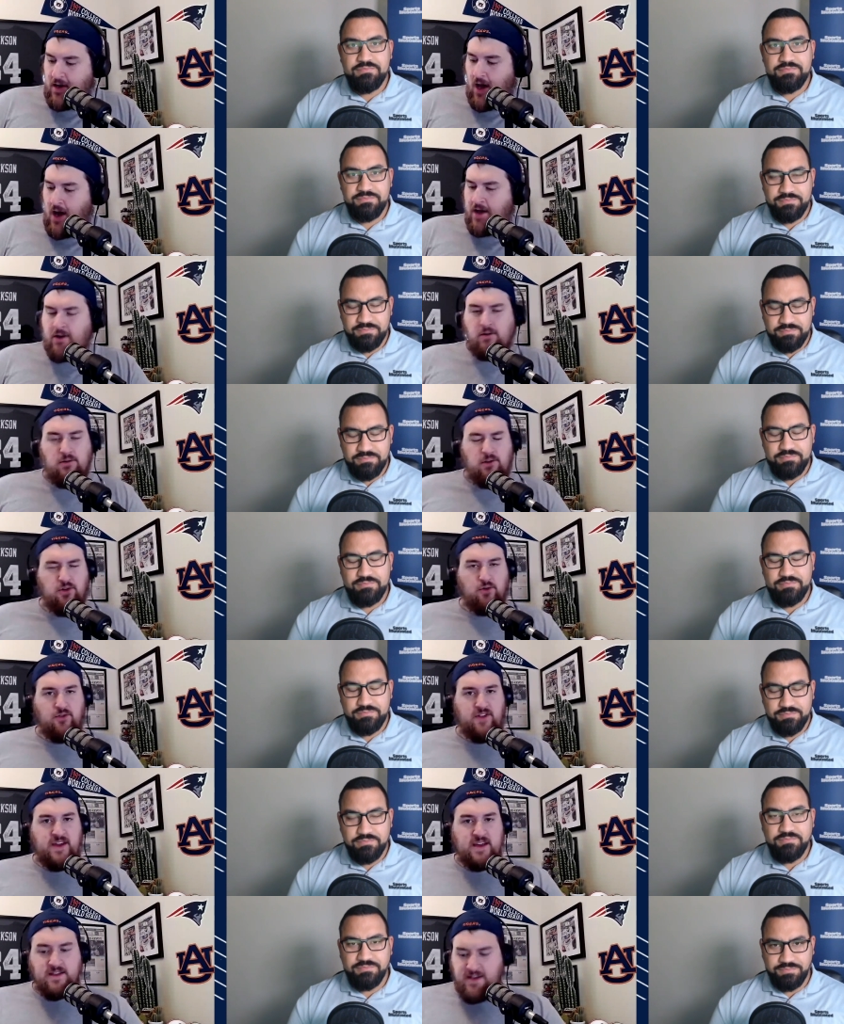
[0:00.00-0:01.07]
Speaker 1: Connor Lew,
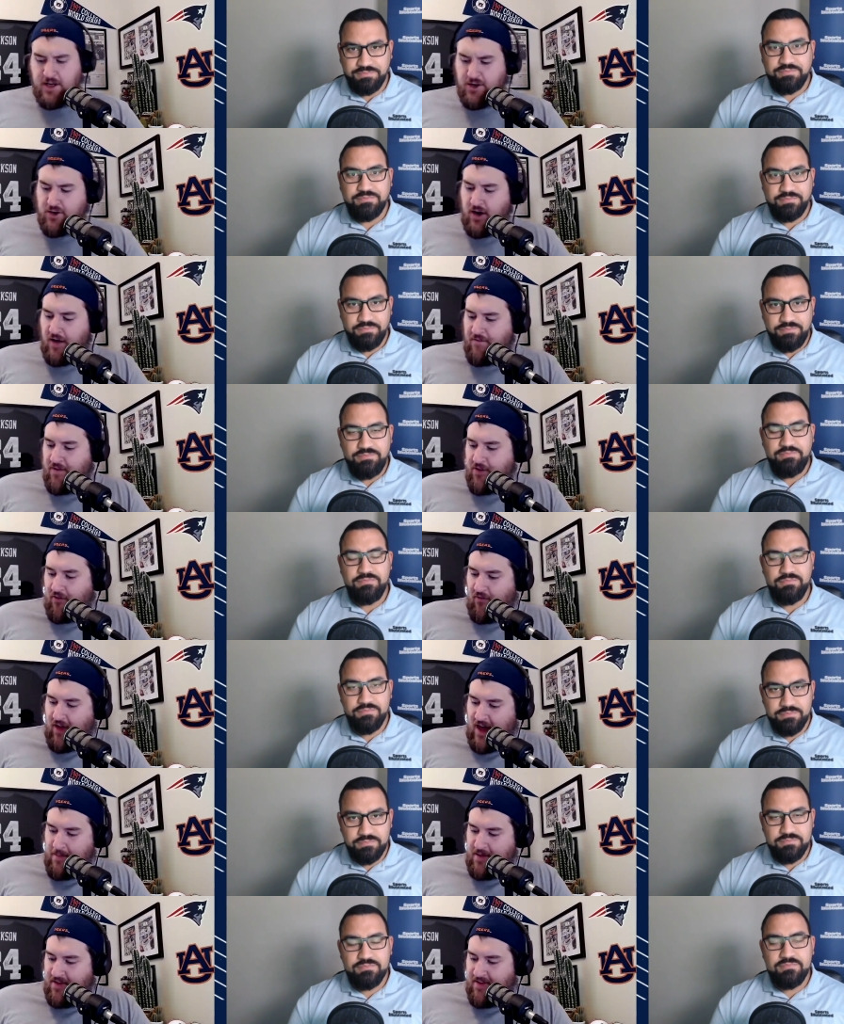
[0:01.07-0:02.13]
the interior offensive
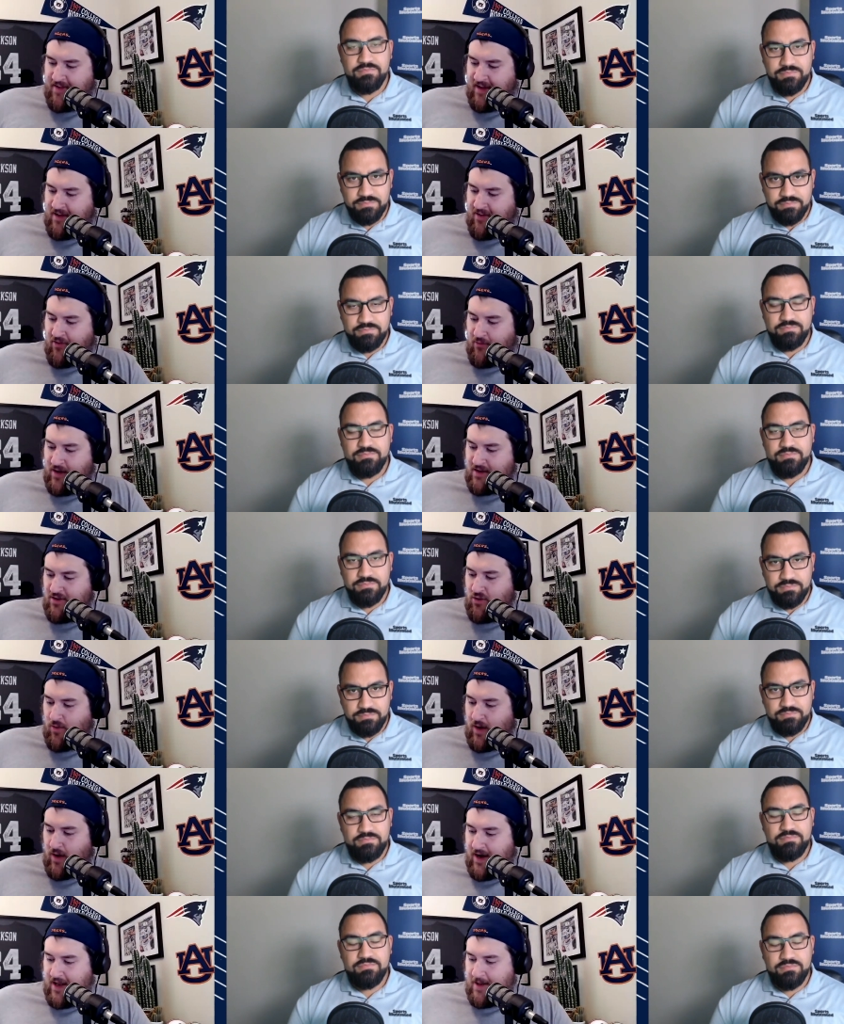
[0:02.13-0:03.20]
lineman, 6'3,
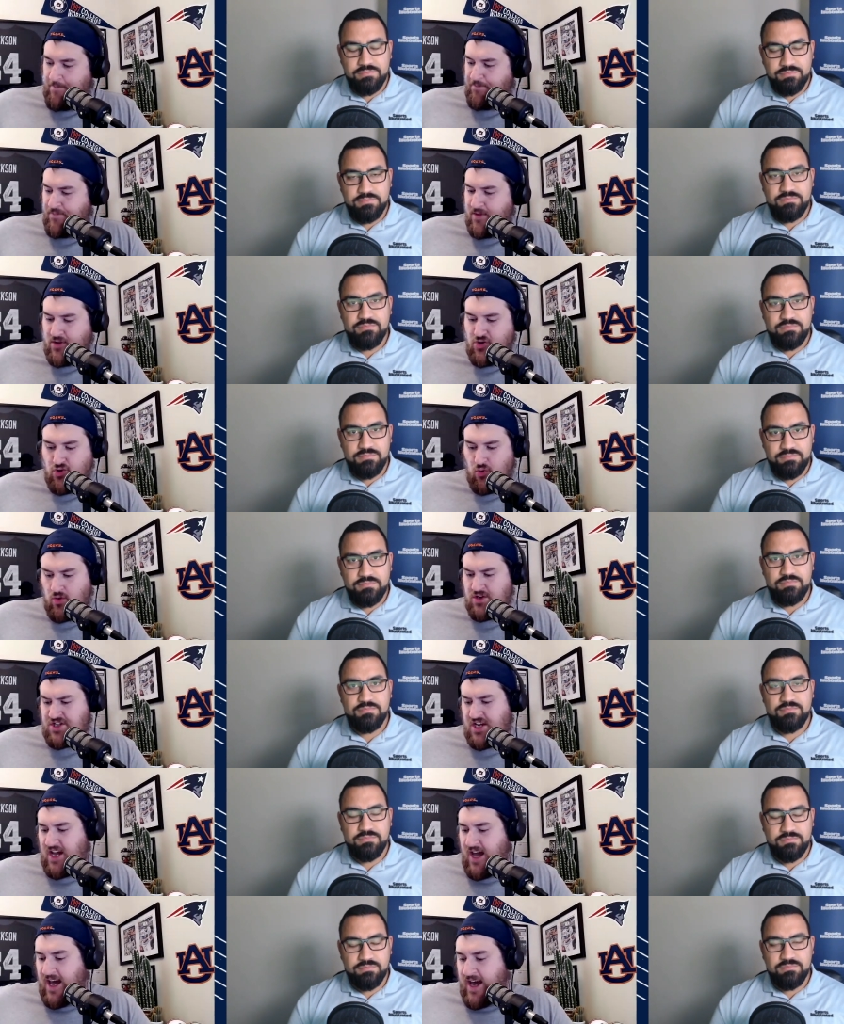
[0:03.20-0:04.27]
280, Georgia
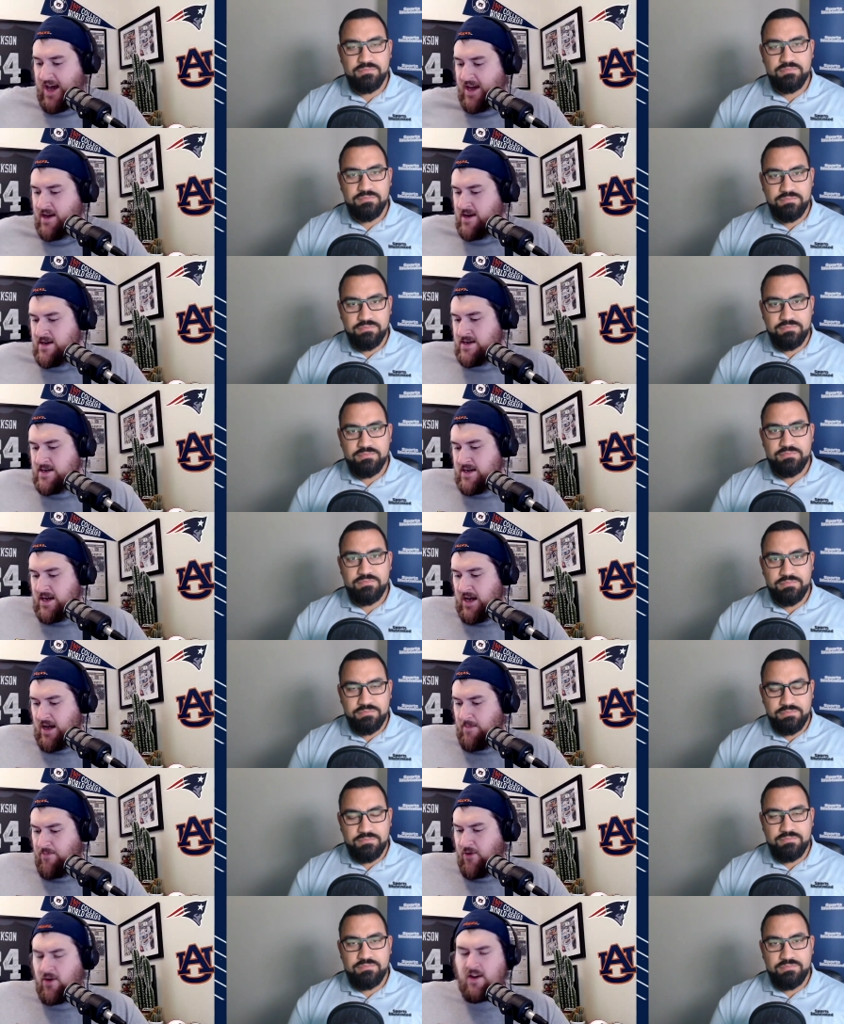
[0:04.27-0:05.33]
guy,
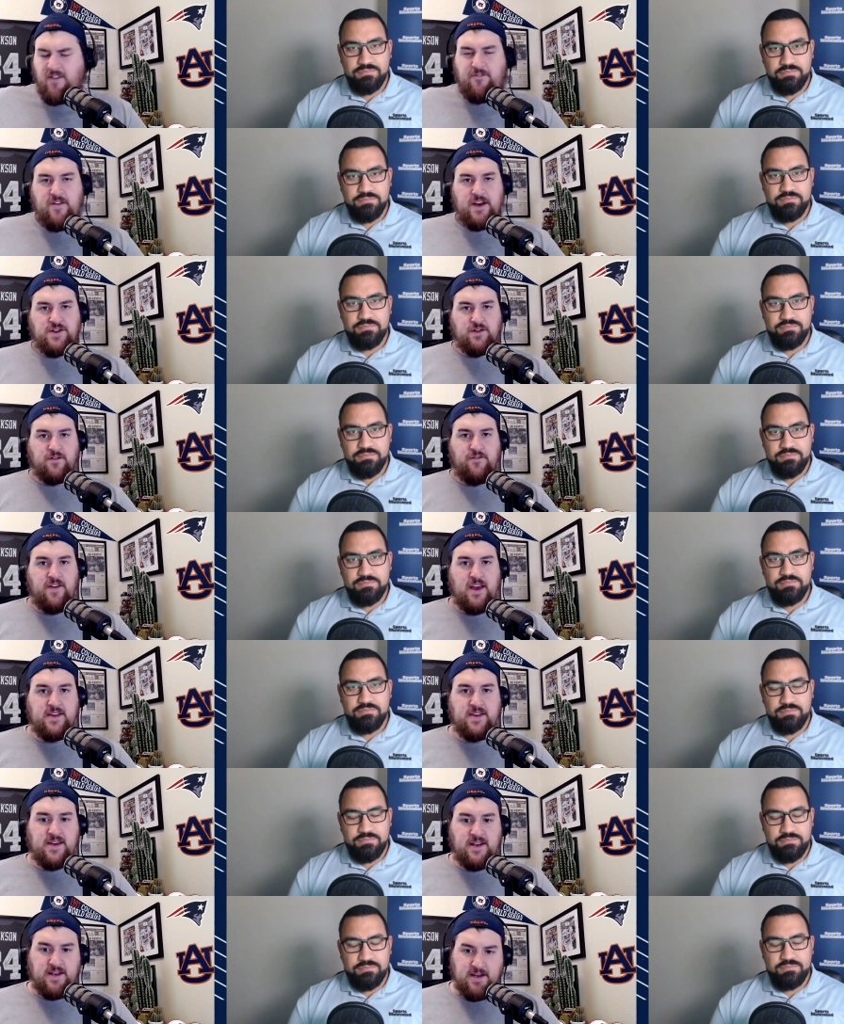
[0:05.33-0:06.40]
um, took an official
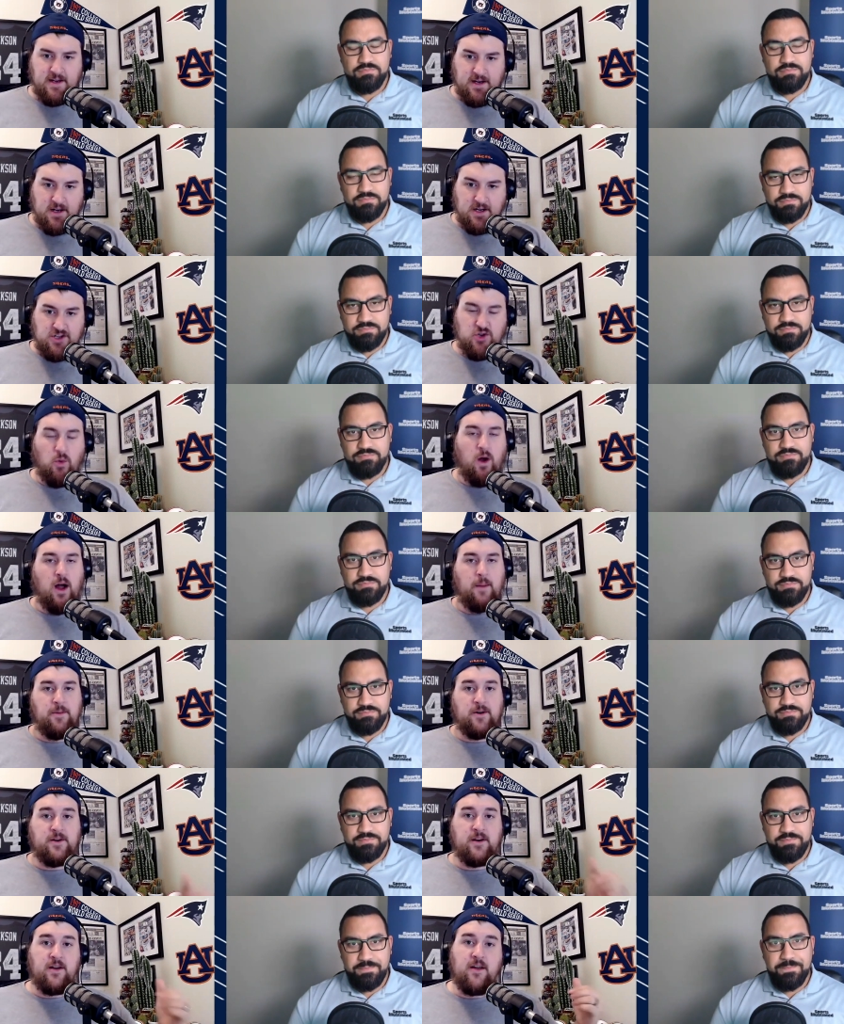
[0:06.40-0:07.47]
visit to
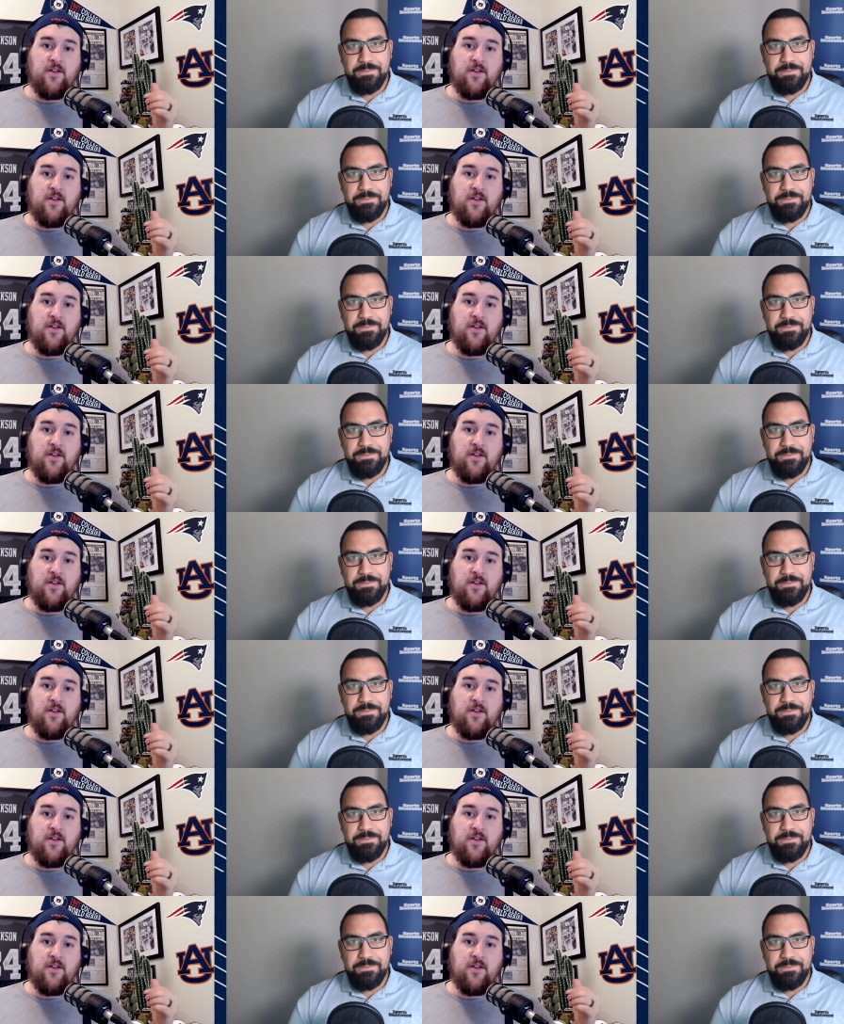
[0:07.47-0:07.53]
Auburn